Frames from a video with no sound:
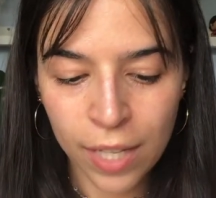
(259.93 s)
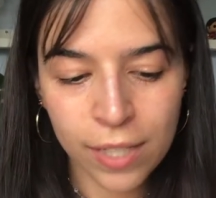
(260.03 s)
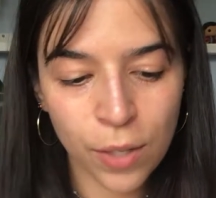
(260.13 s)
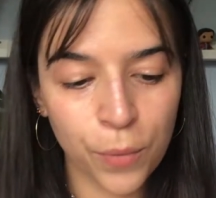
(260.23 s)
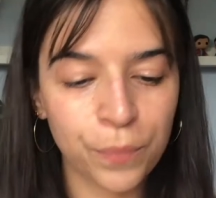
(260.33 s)

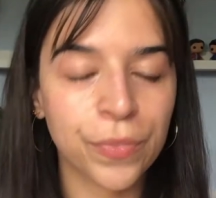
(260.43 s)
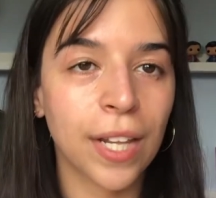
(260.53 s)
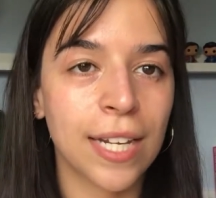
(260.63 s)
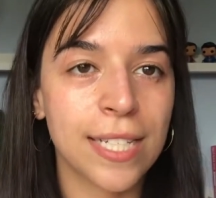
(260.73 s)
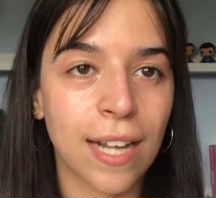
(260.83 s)
So
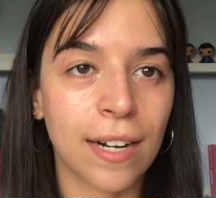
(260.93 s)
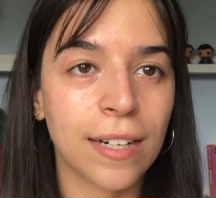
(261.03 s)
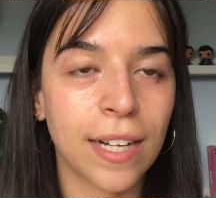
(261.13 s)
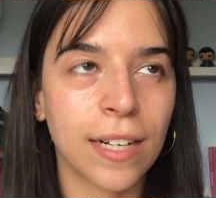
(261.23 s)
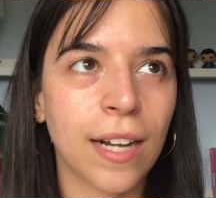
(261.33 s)
let's start.
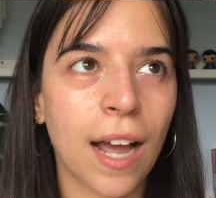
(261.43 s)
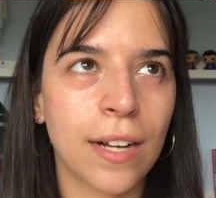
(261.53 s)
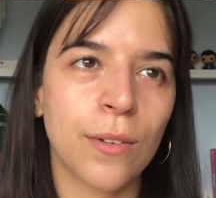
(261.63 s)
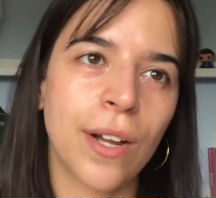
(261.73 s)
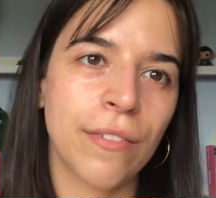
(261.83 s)
I
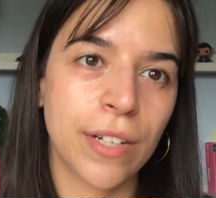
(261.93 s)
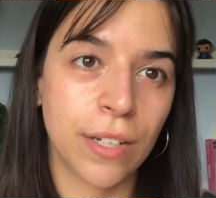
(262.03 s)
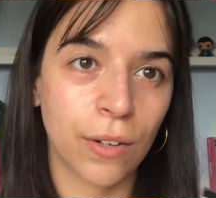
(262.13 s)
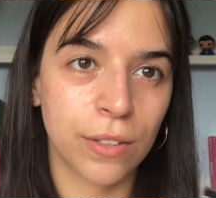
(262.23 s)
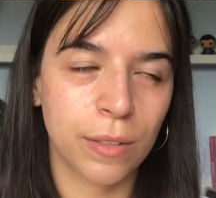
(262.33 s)
don't have any
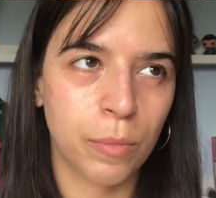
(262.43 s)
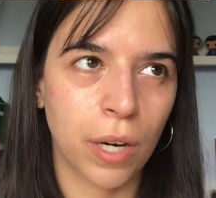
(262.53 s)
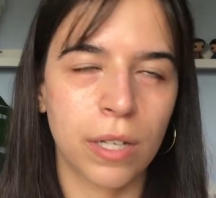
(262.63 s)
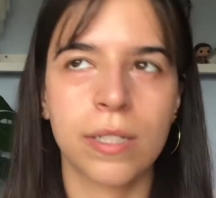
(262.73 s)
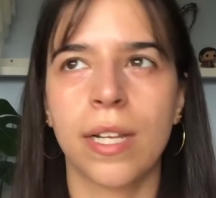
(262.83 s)
other
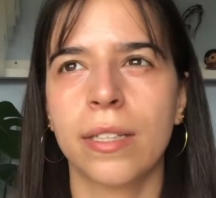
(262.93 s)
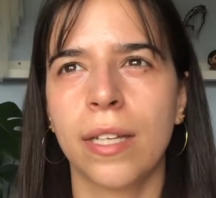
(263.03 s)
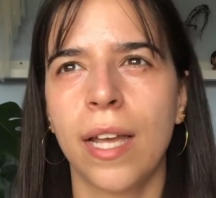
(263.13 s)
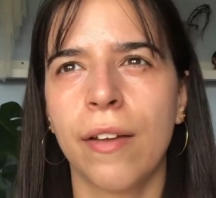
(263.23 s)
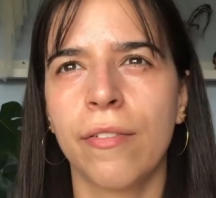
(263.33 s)
products, like they
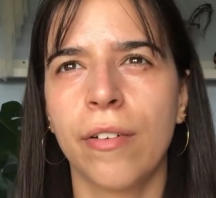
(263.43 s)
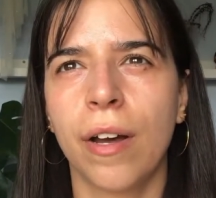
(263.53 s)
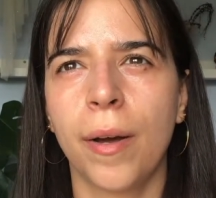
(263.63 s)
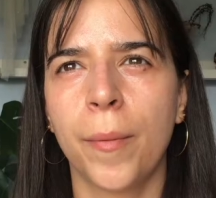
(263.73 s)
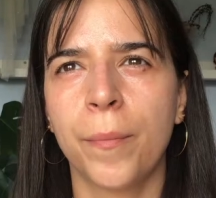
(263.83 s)
have
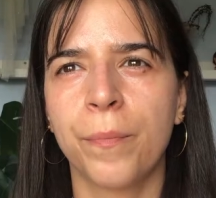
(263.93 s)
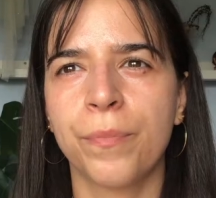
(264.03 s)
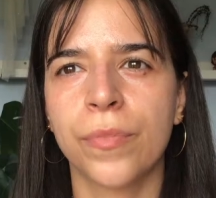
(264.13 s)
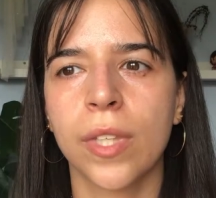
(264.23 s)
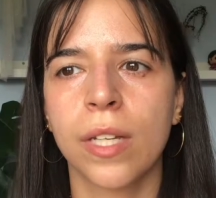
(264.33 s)

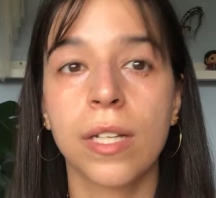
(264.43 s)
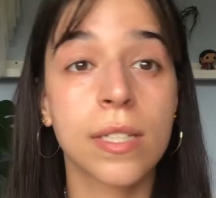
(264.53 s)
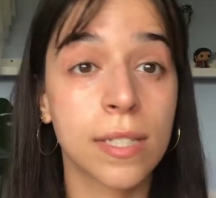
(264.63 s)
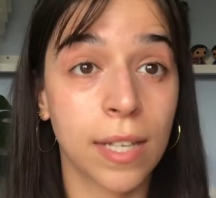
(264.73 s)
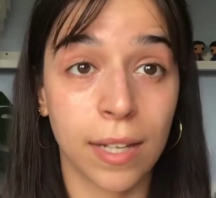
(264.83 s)

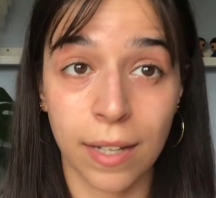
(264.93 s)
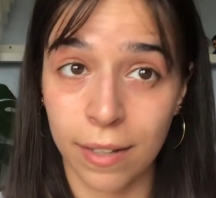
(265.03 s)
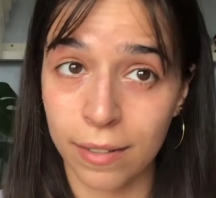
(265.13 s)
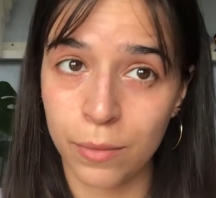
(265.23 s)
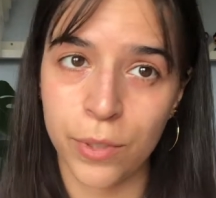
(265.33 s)

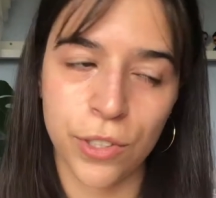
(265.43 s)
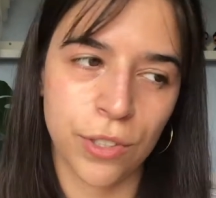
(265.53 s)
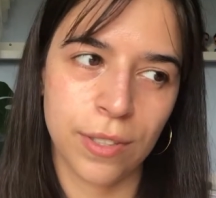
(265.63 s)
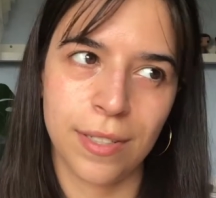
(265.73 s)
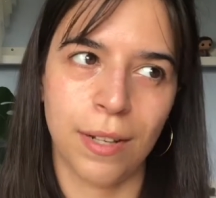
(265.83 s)
skincare,
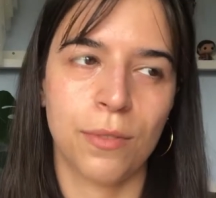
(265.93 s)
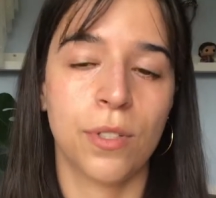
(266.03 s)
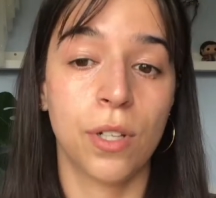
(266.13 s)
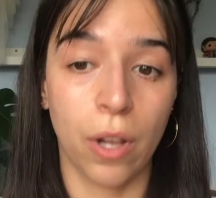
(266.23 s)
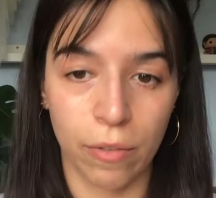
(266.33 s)
which
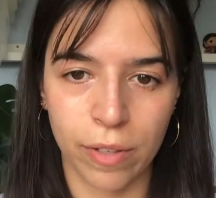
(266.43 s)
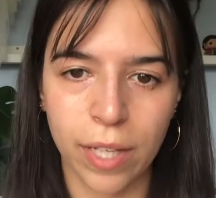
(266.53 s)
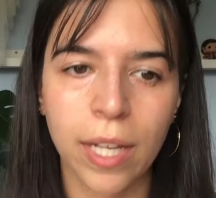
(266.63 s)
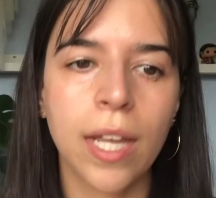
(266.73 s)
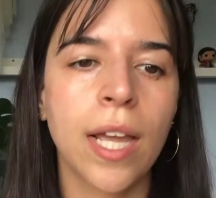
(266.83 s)
sounds
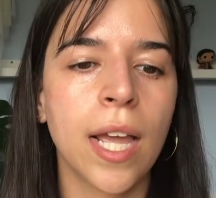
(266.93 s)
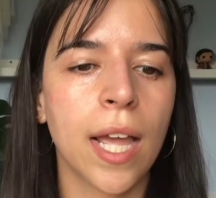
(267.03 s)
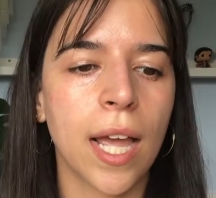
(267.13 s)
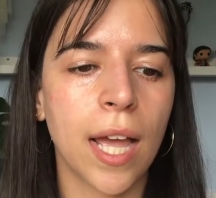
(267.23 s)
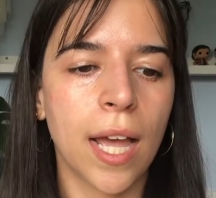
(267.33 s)
lovely,
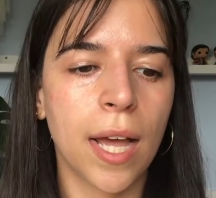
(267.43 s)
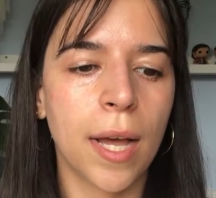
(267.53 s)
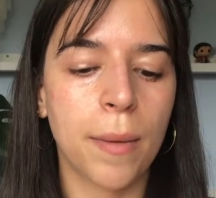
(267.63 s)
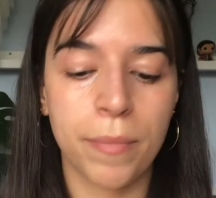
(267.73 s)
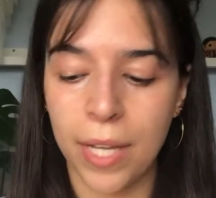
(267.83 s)

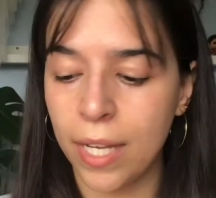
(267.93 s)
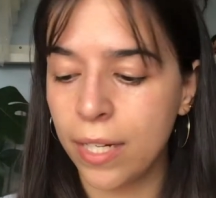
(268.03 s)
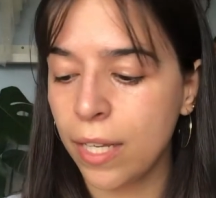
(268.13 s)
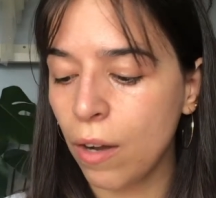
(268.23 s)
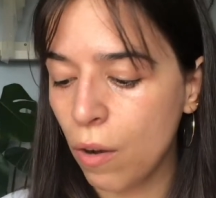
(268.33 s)
and
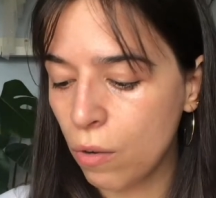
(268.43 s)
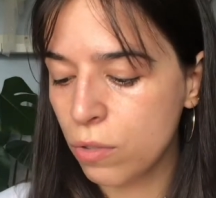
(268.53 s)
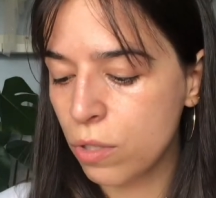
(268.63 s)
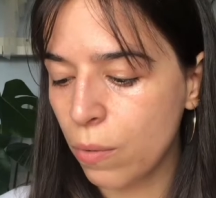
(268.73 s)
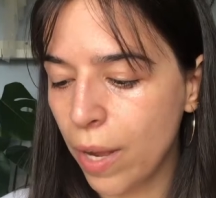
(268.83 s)
they
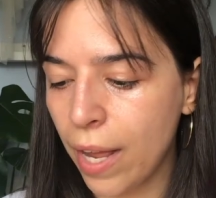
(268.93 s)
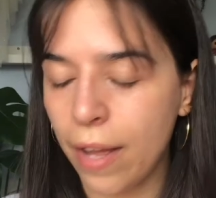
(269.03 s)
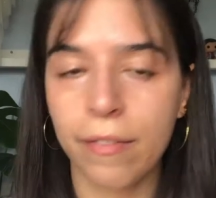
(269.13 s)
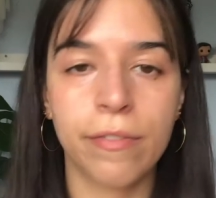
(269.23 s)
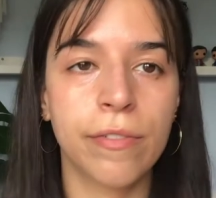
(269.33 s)
also
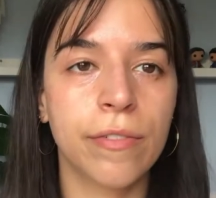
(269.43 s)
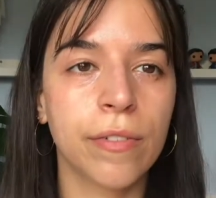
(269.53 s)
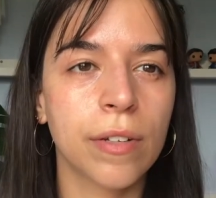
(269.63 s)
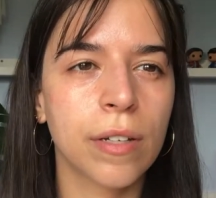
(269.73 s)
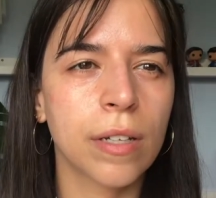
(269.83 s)
have
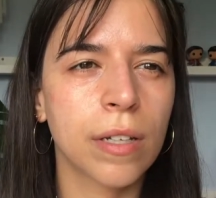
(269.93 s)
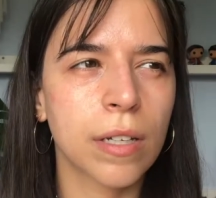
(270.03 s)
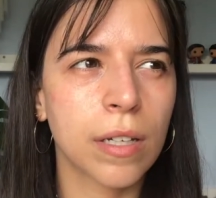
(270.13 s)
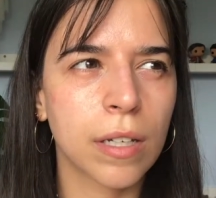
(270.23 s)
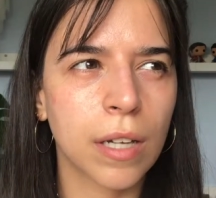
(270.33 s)

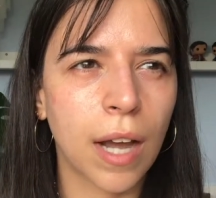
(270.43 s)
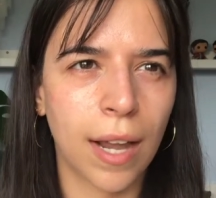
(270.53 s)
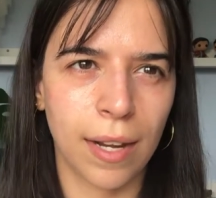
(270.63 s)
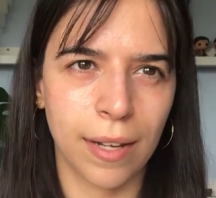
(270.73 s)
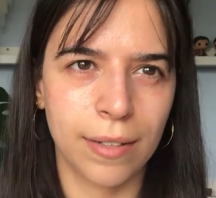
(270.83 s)

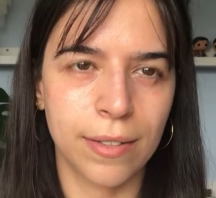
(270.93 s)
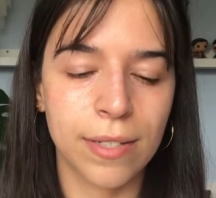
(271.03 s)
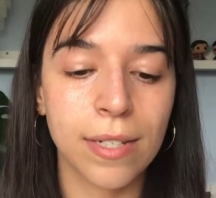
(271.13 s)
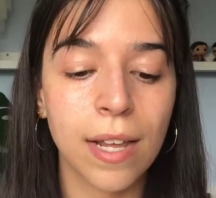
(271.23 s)
highlighters.